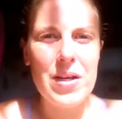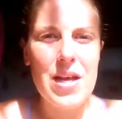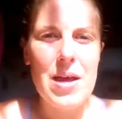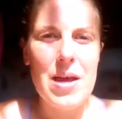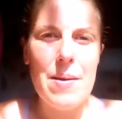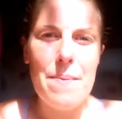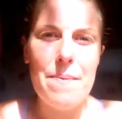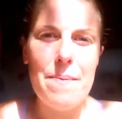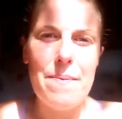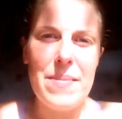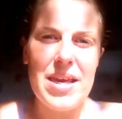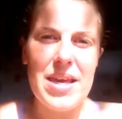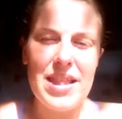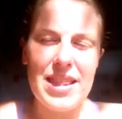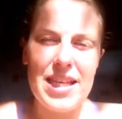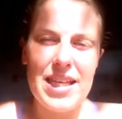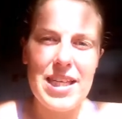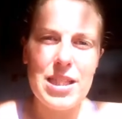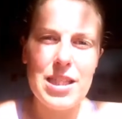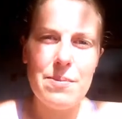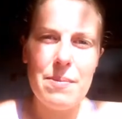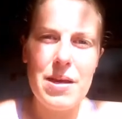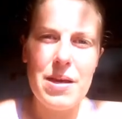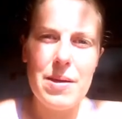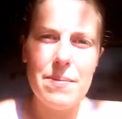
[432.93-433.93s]
meet these
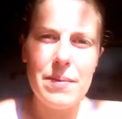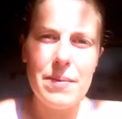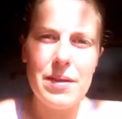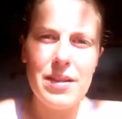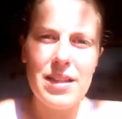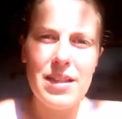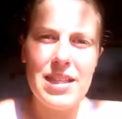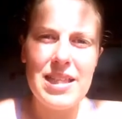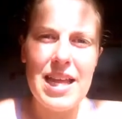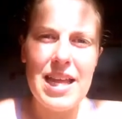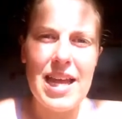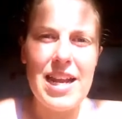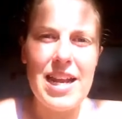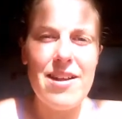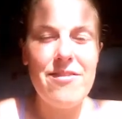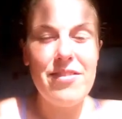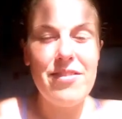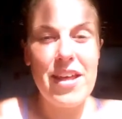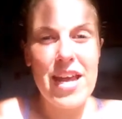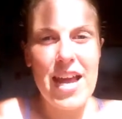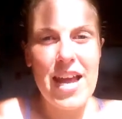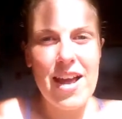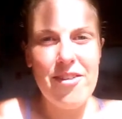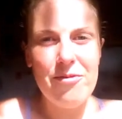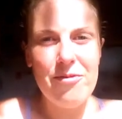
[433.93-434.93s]
people, and then if they have